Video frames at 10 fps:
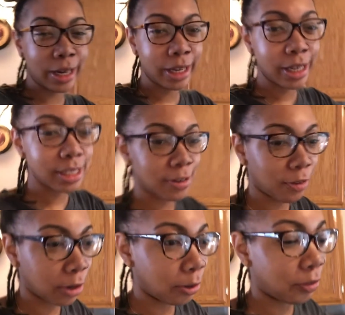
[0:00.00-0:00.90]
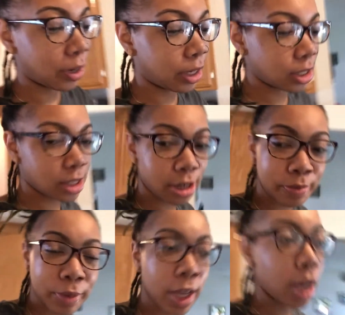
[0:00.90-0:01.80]
eggs, if y'all know what fried eggs are.
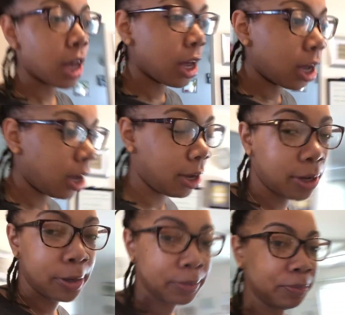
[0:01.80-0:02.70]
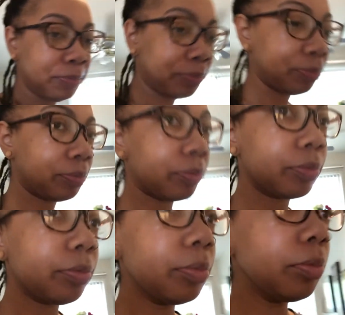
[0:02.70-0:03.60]
Um,
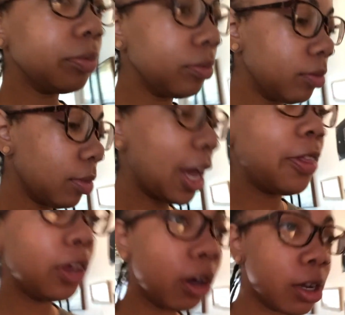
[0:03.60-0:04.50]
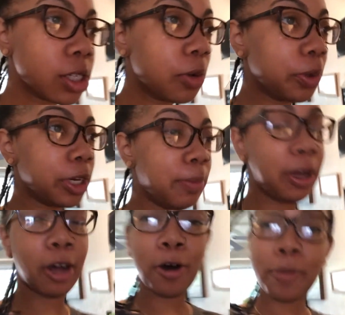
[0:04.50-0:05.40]
Done. And then also we're gonna
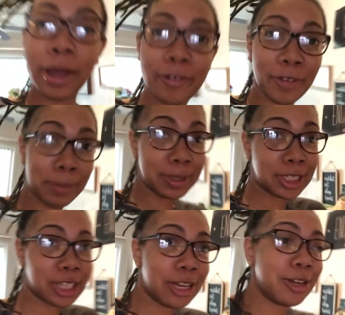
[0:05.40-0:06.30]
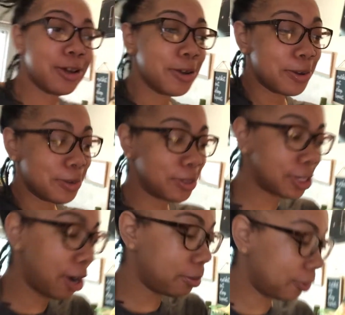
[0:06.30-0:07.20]
make homemade frappuccinos,
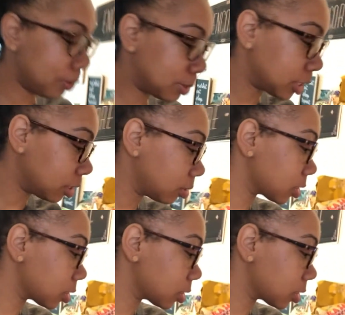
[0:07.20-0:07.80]
caramel frappuccinos.